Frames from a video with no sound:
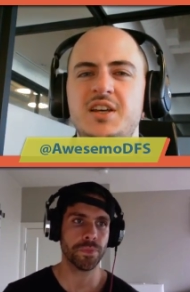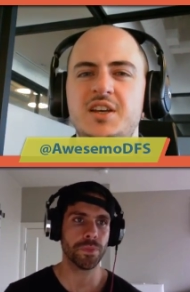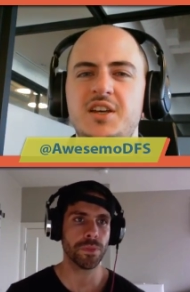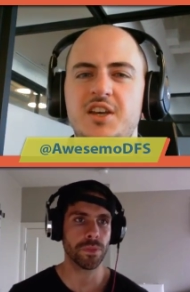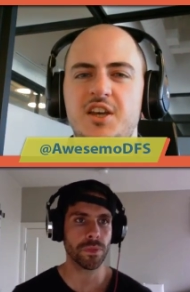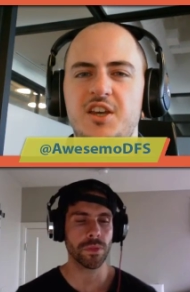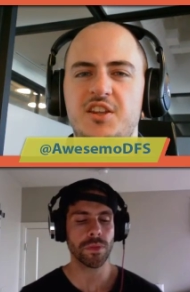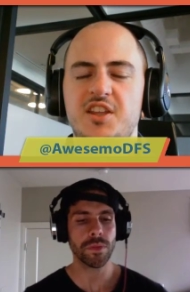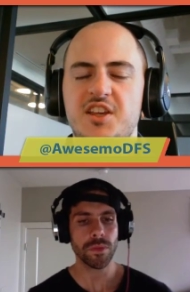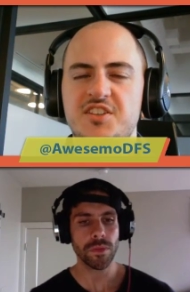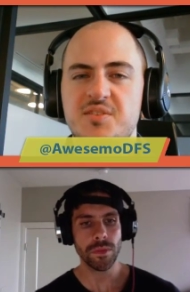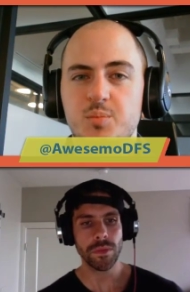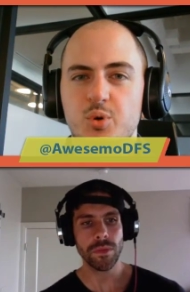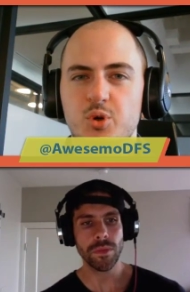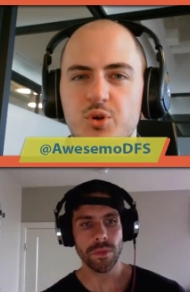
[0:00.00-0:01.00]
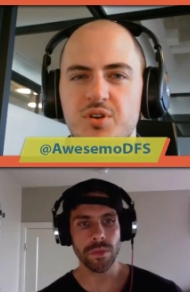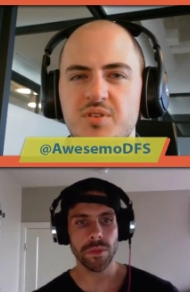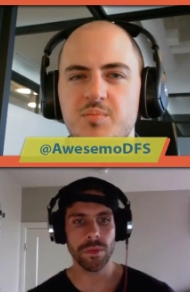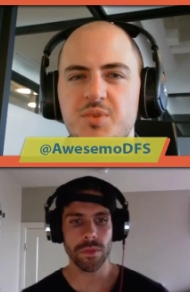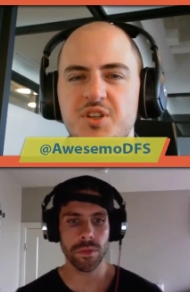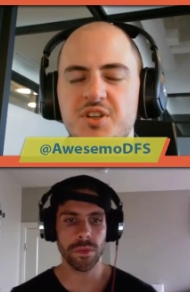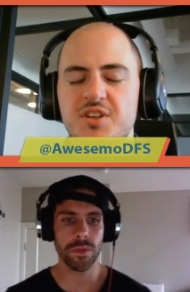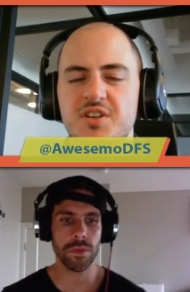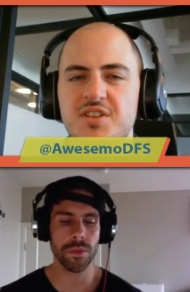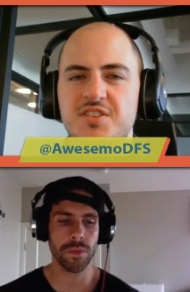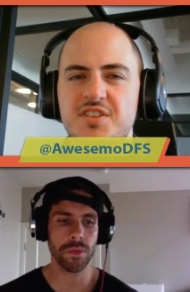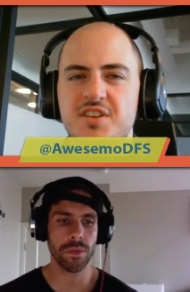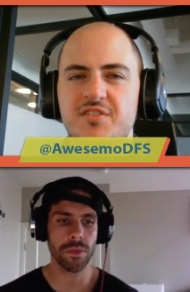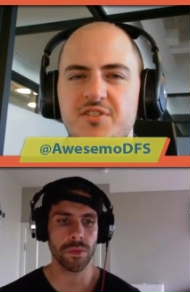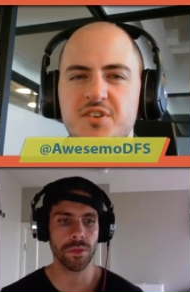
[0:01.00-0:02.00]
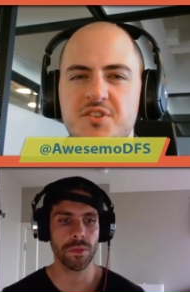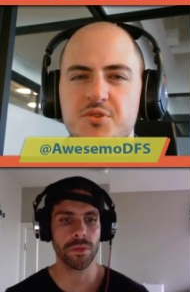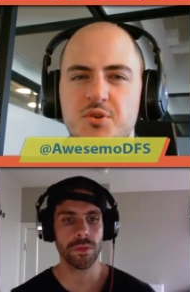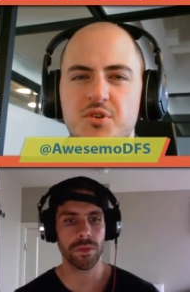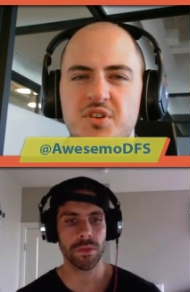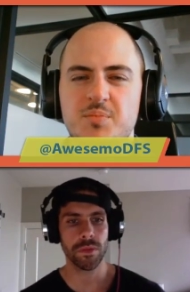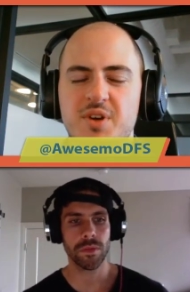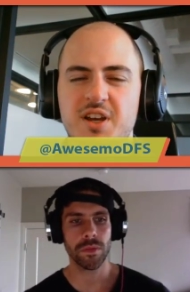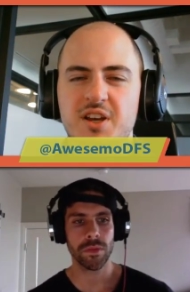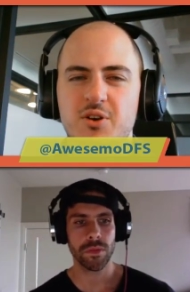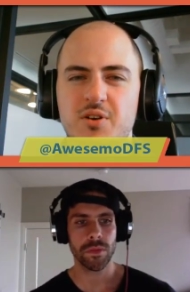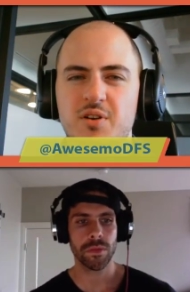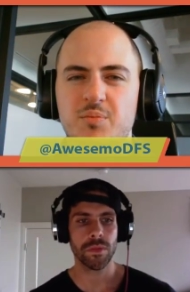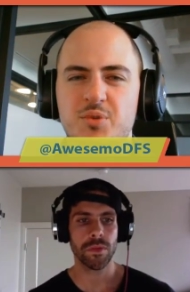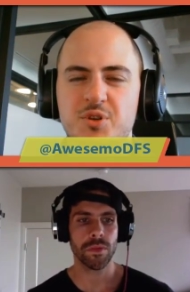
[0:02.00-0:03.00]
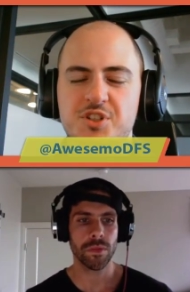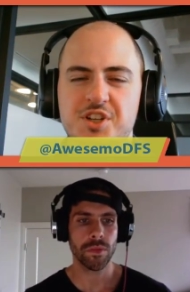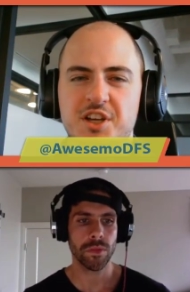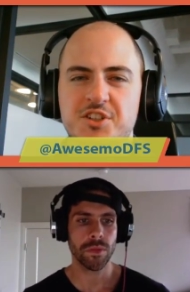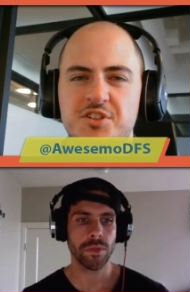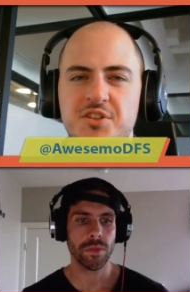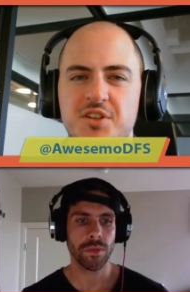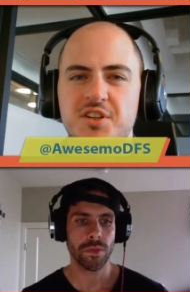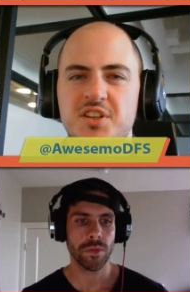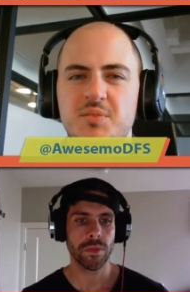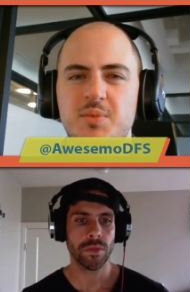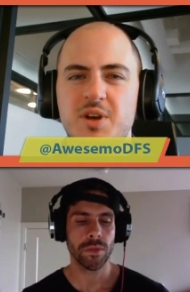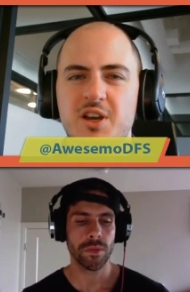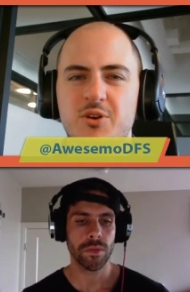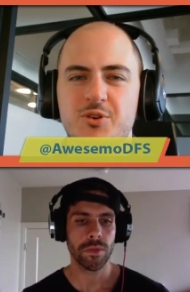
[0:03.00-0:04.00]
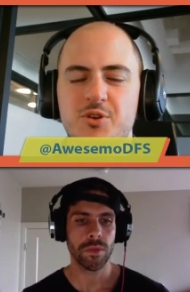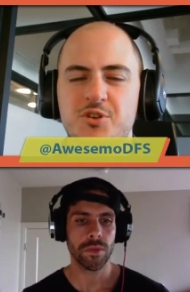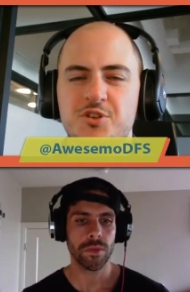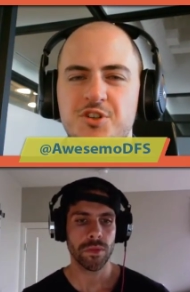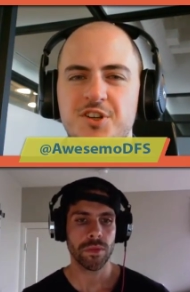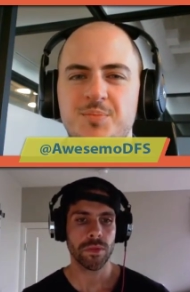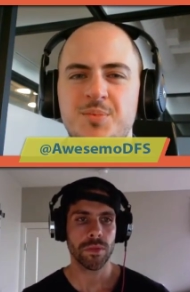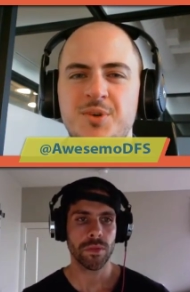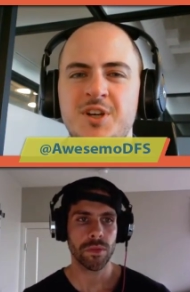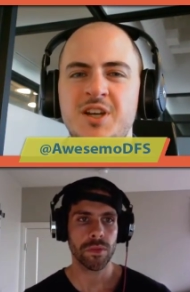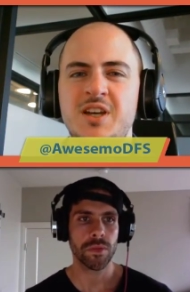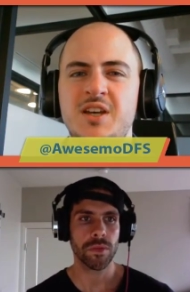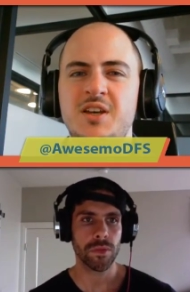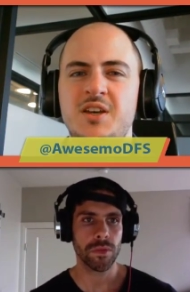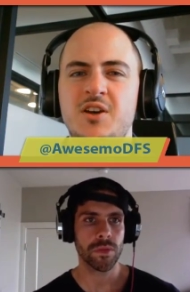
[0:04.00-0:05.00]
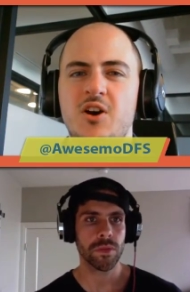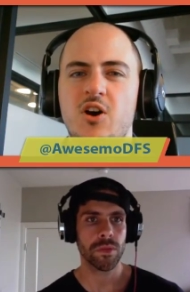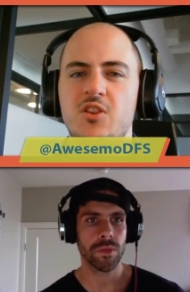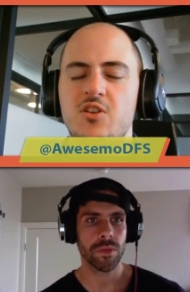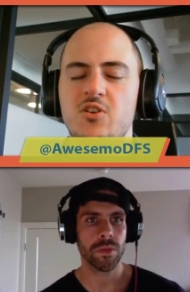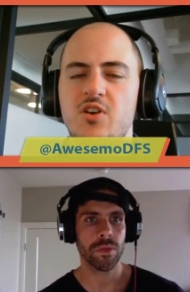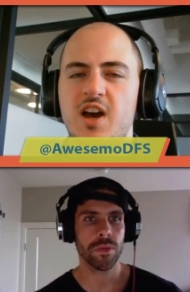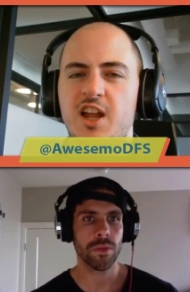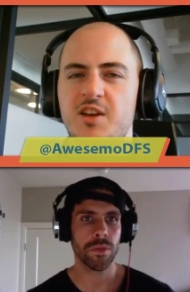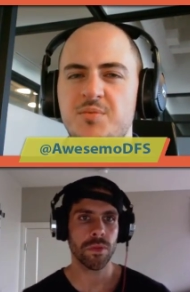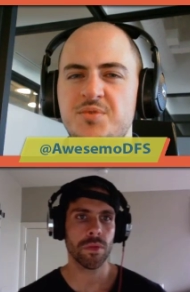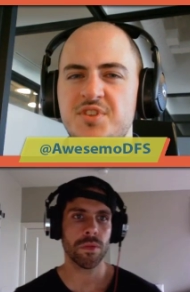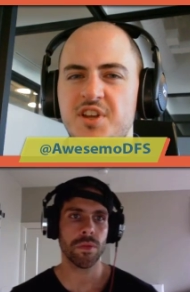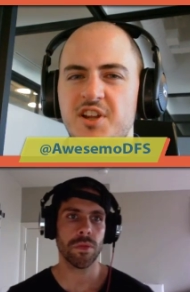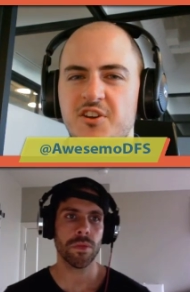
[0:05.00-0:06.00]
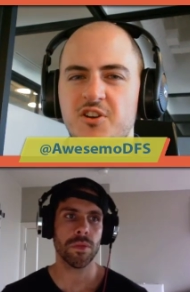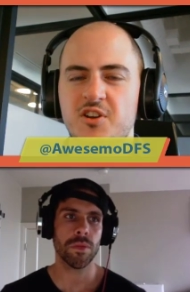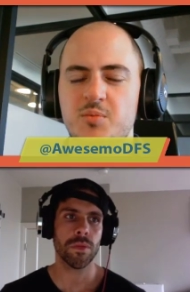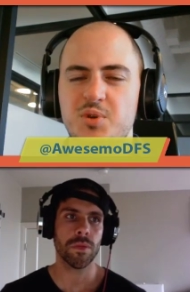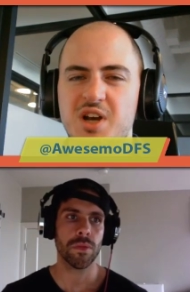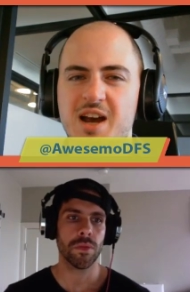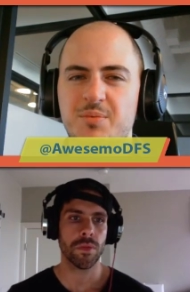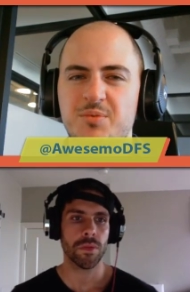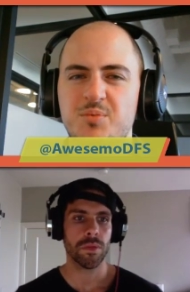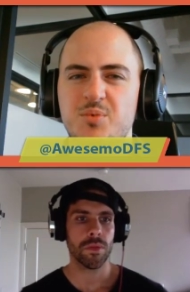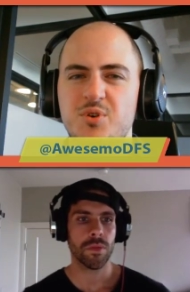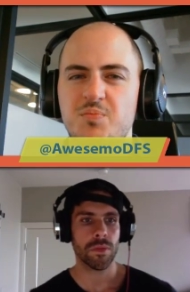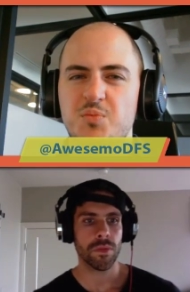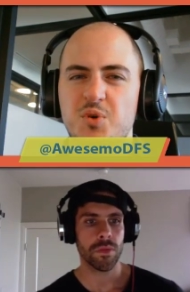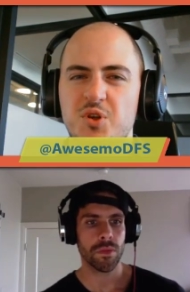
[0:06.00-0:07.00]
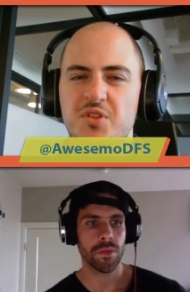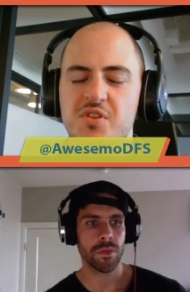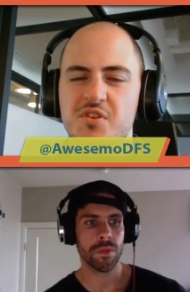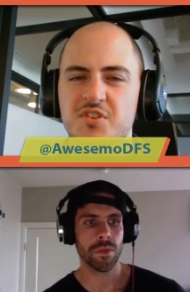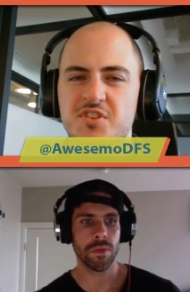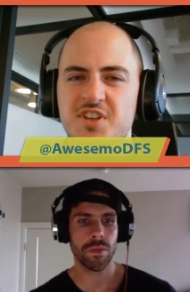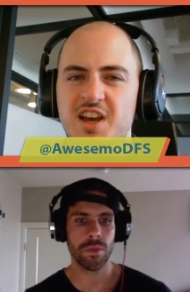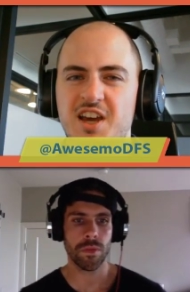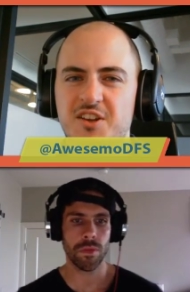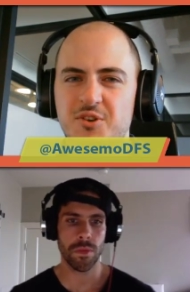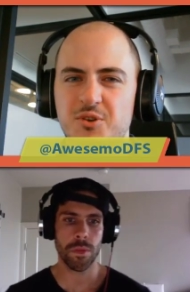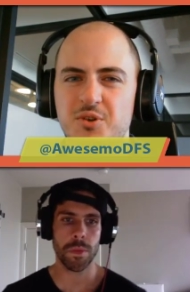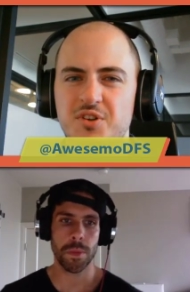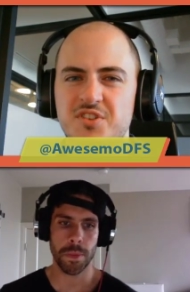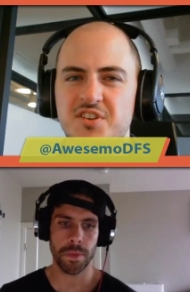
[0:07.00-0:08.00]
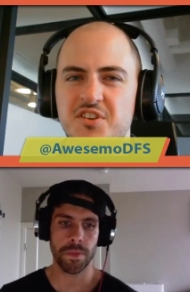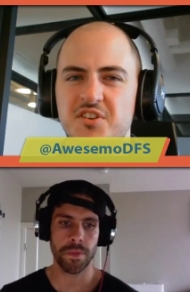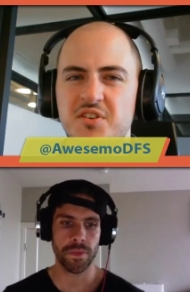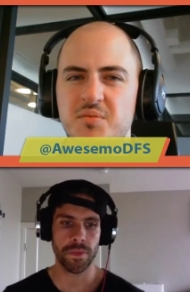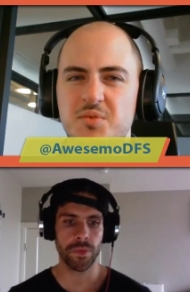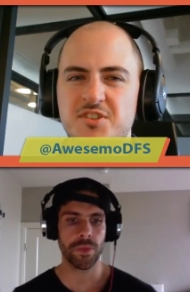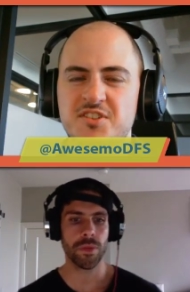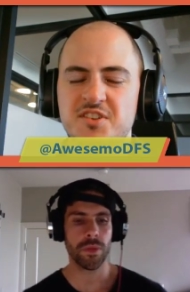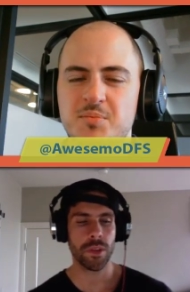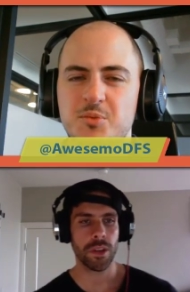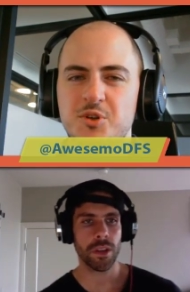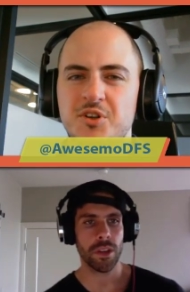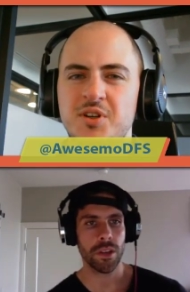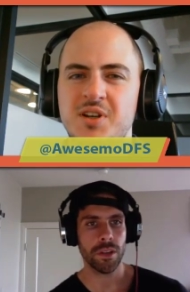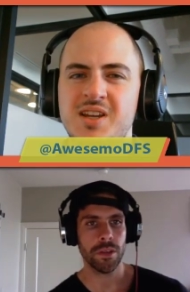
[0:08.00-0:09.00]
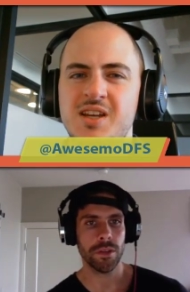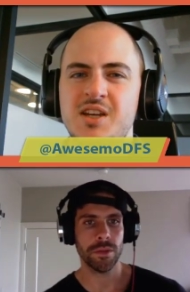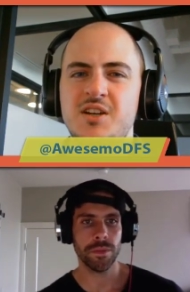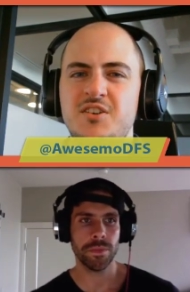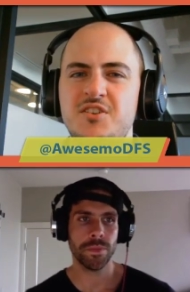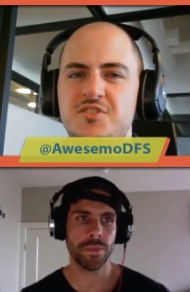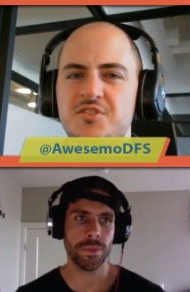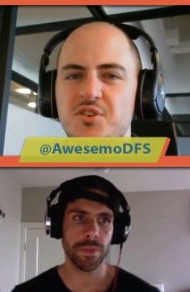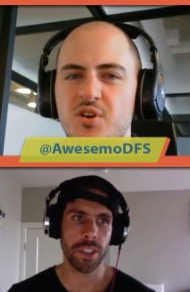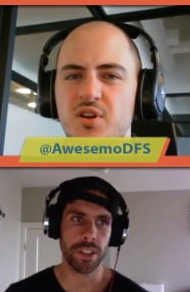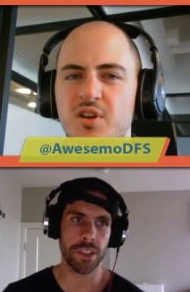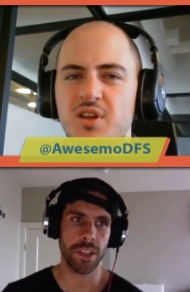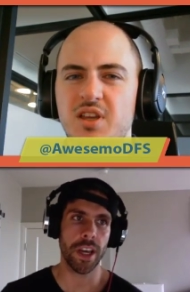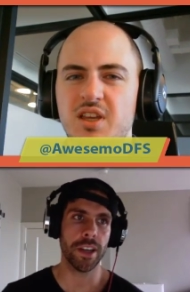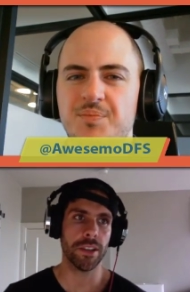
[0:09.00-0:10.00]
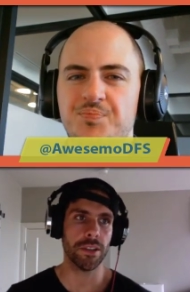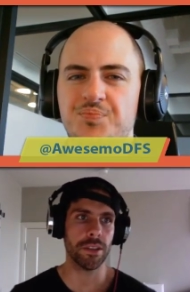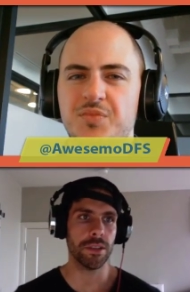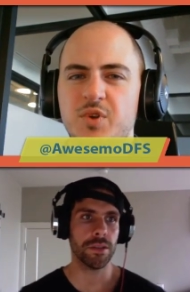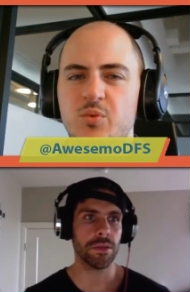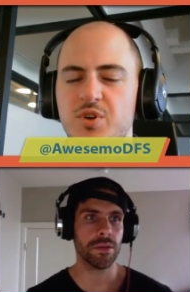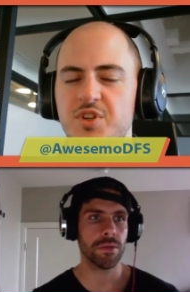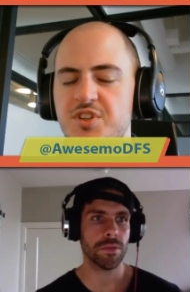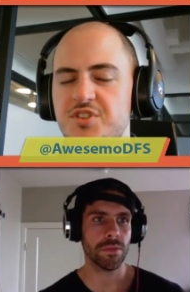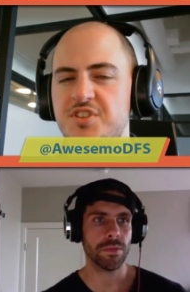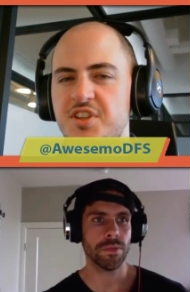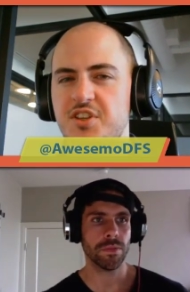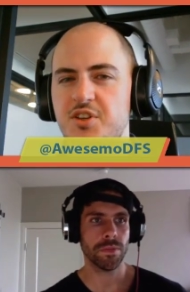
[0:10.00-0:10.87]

Speaker 1: And that's important because if you're sorting by projection and by ownership, all the lineups that are going to be optimal in both of those categories are going to be similar. Exactly. So when you set